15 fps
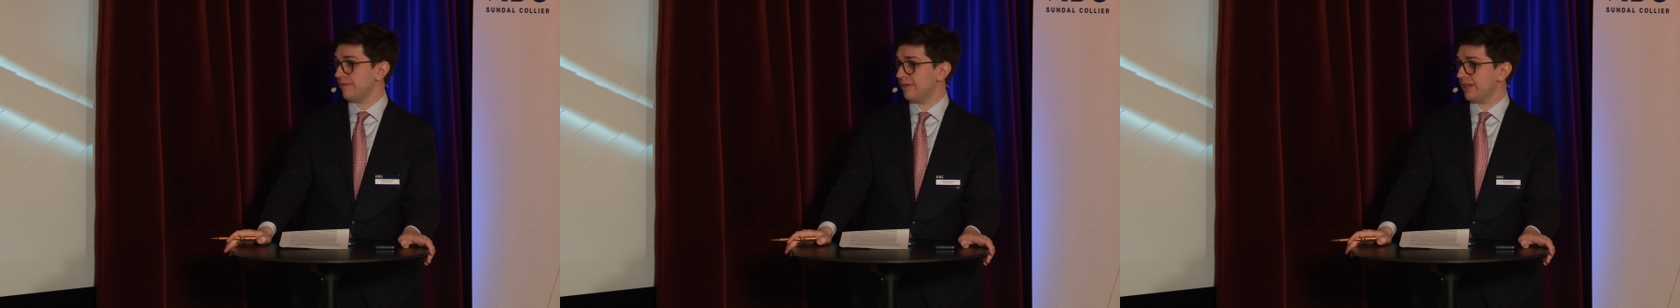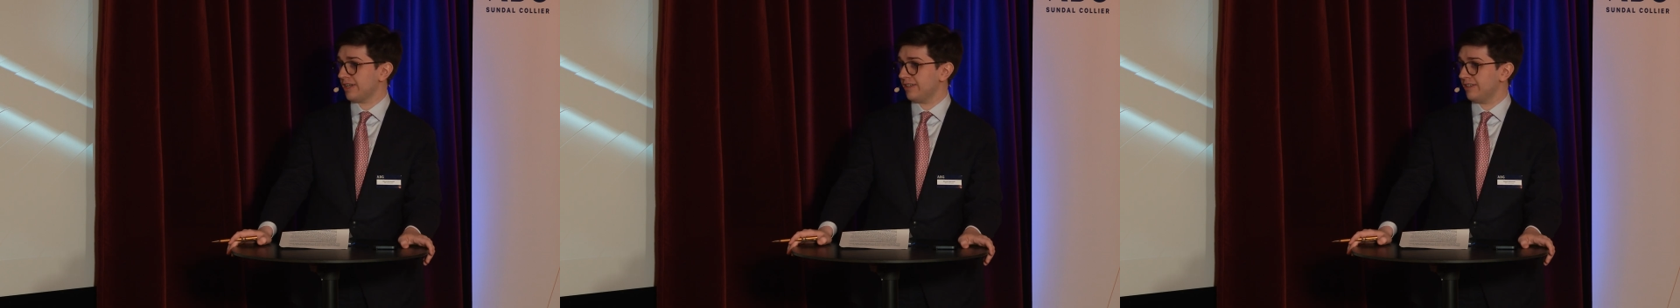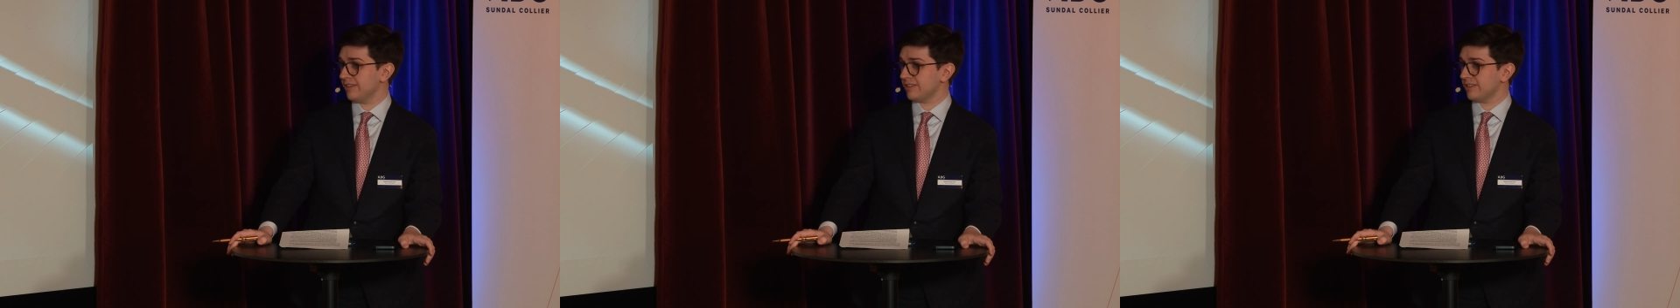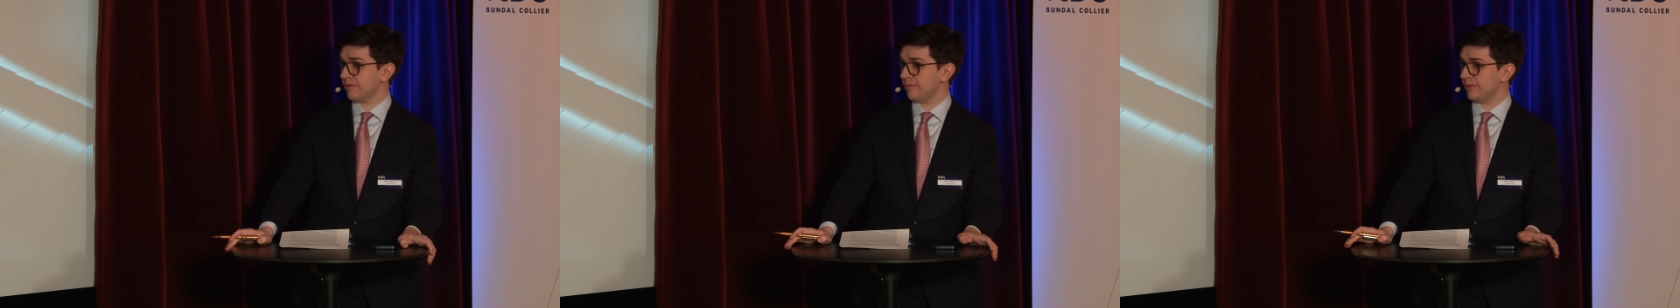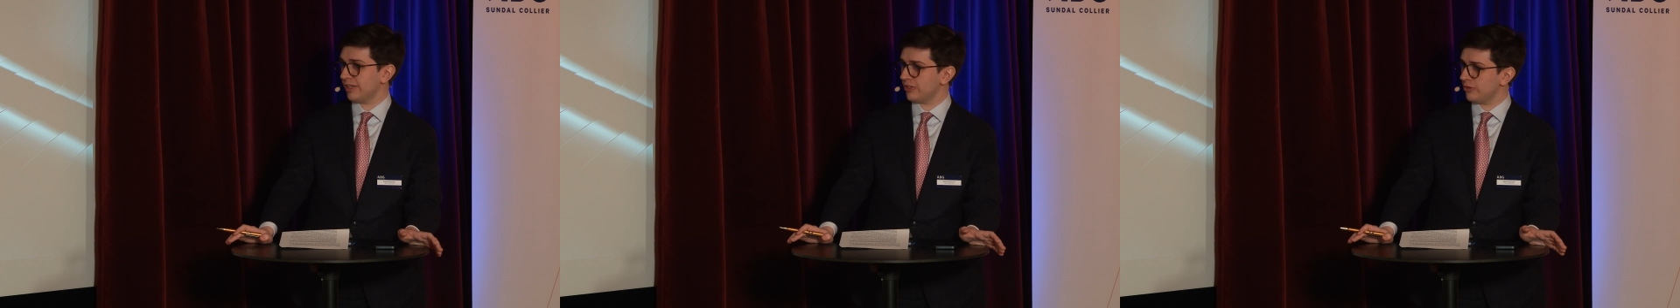
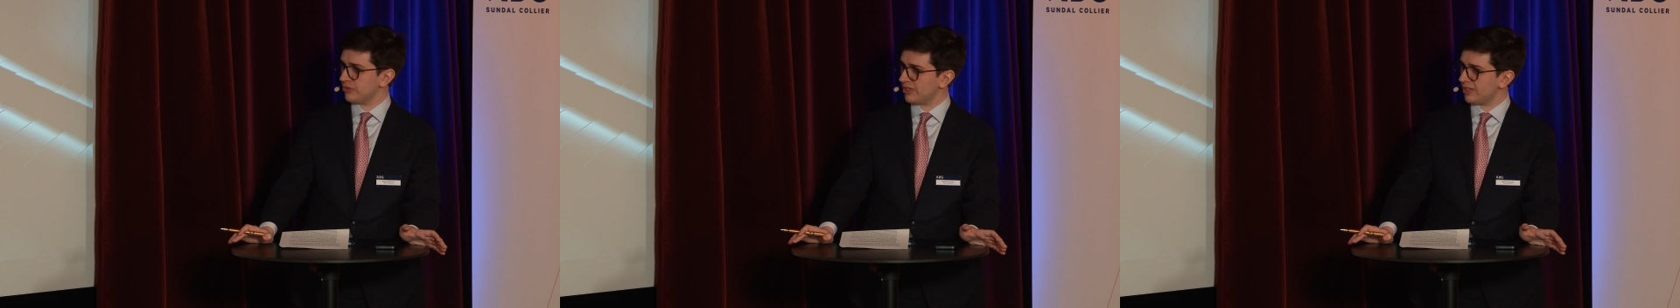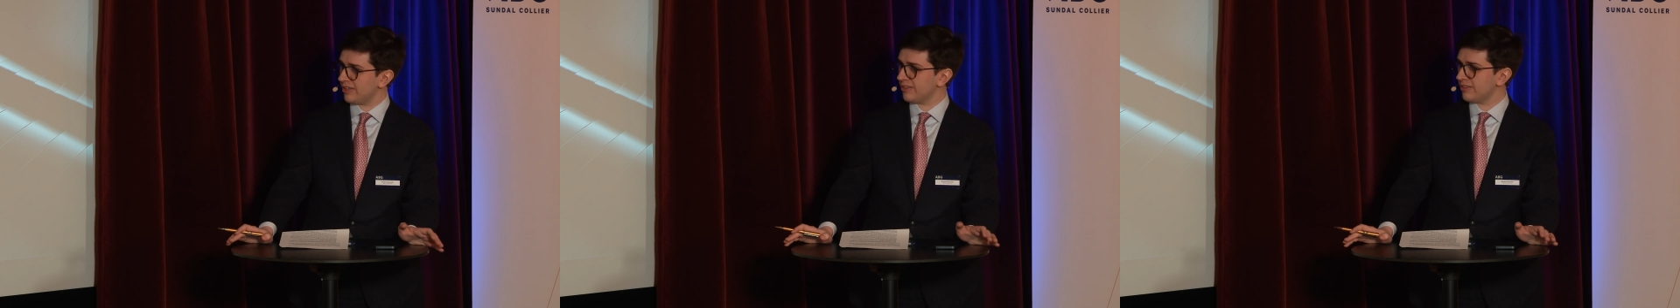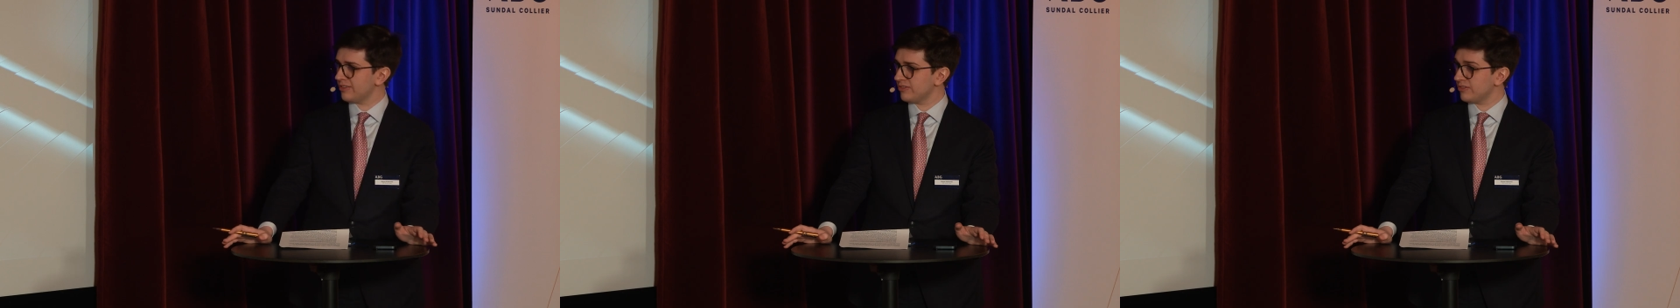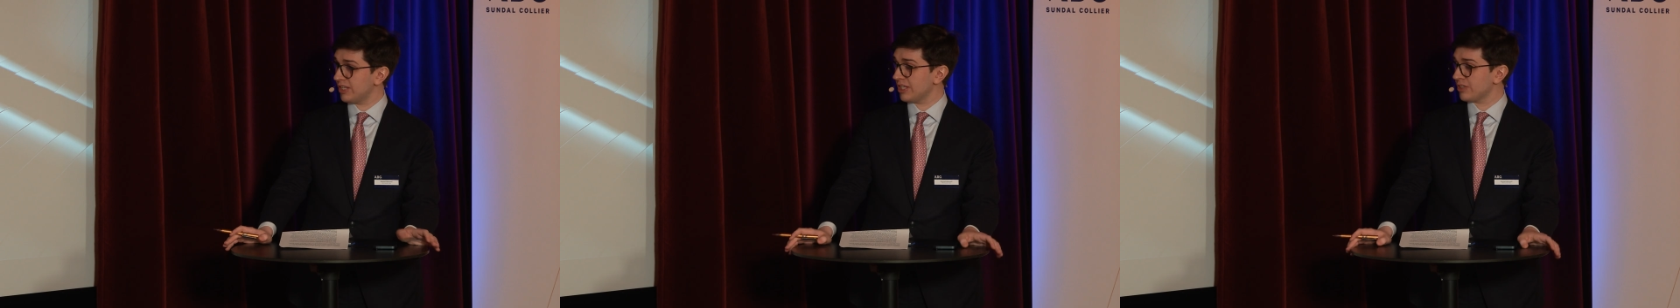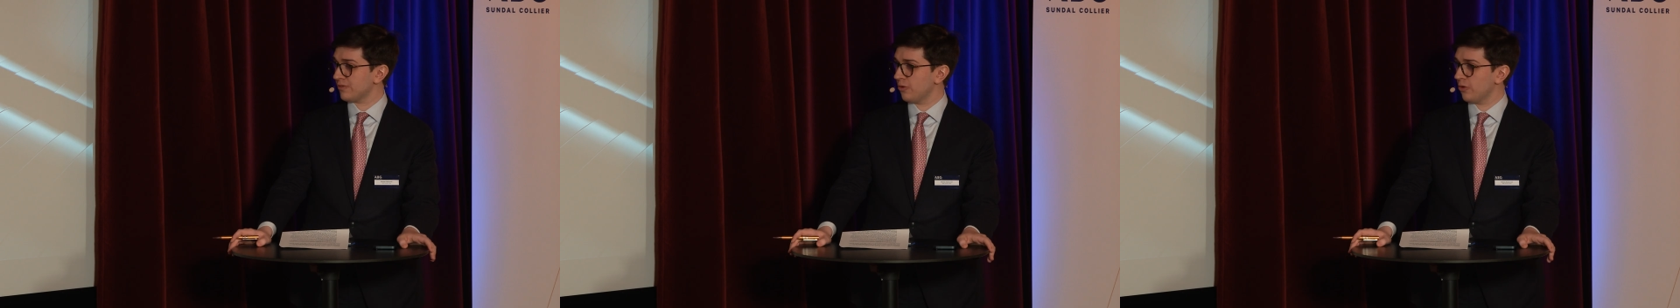mechanism like using
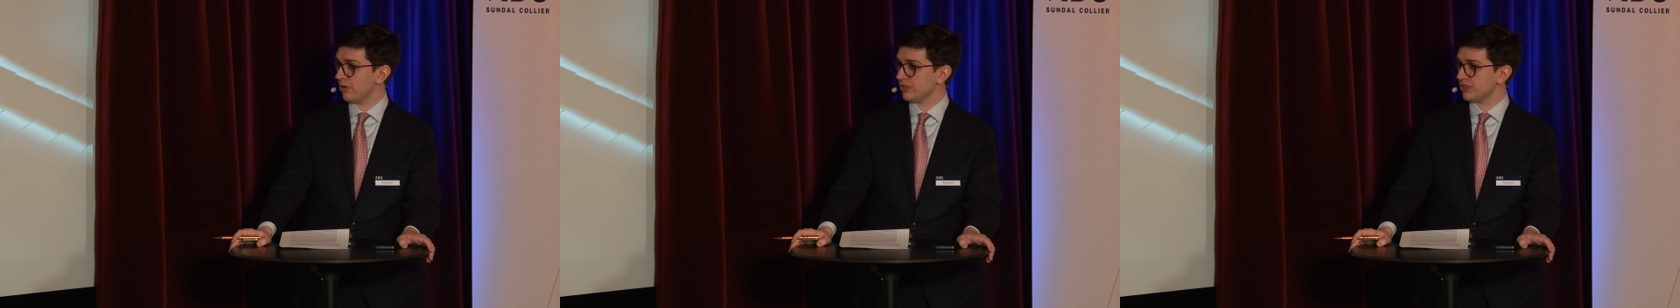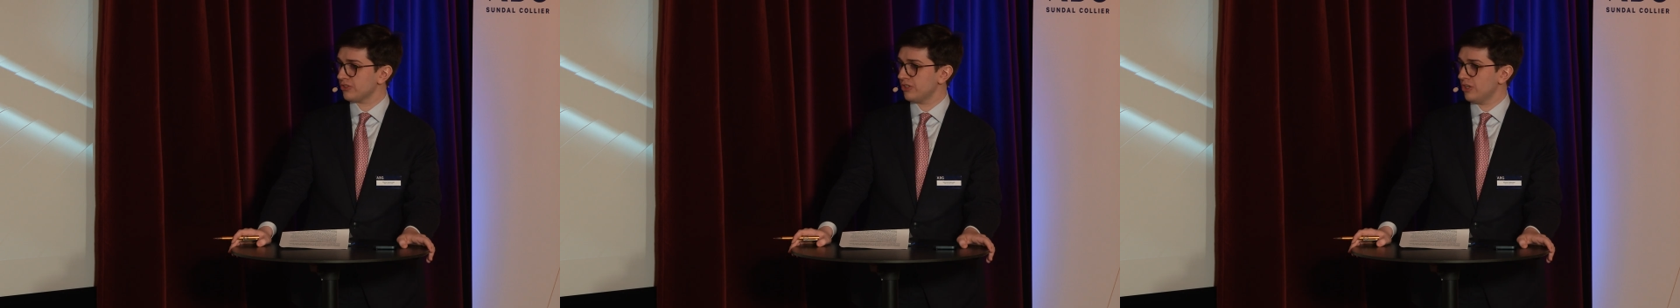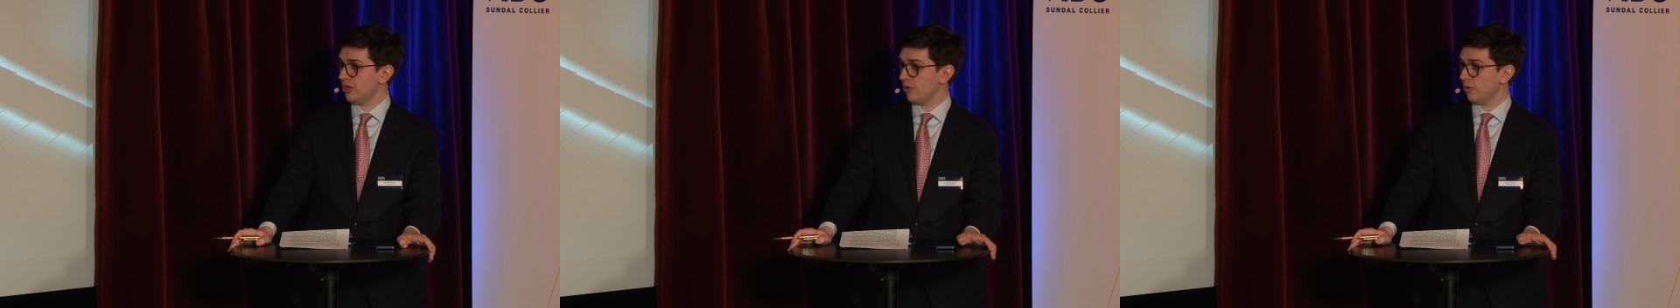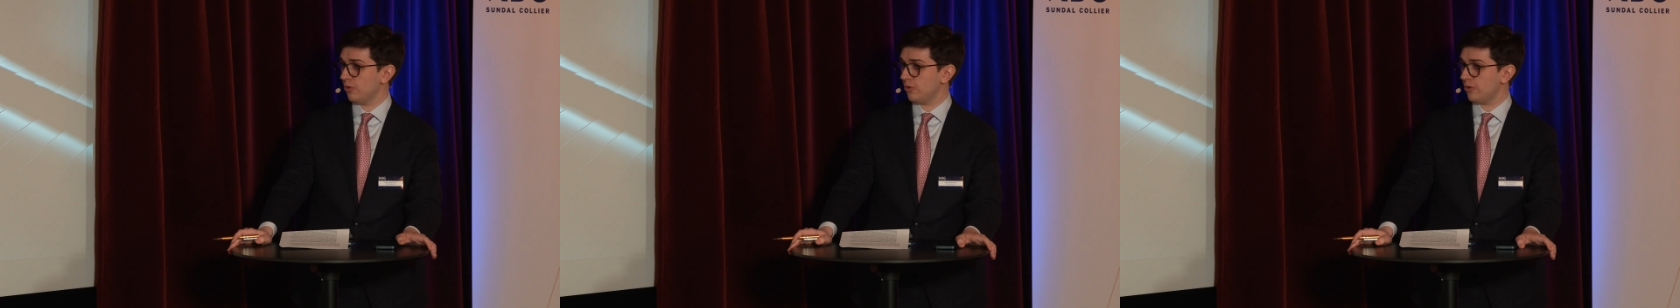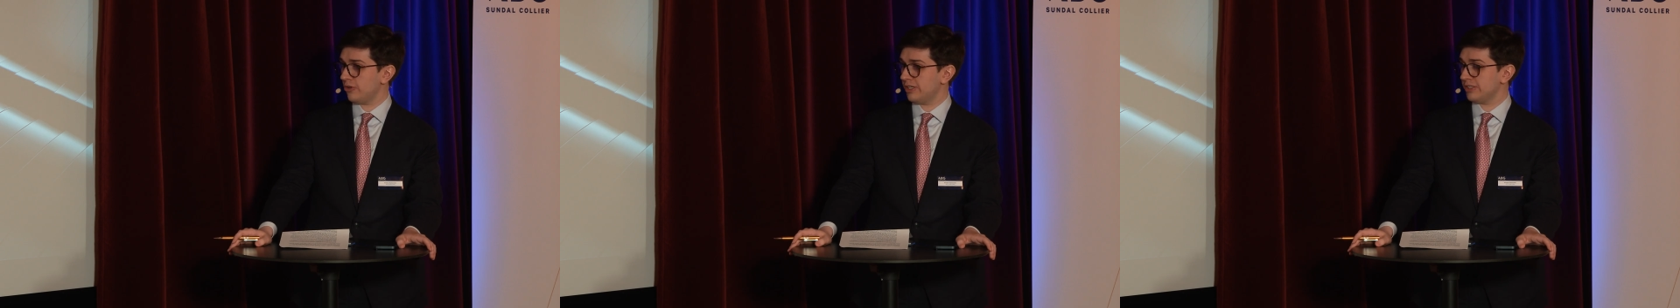Salesforce? Mm-hmm. Or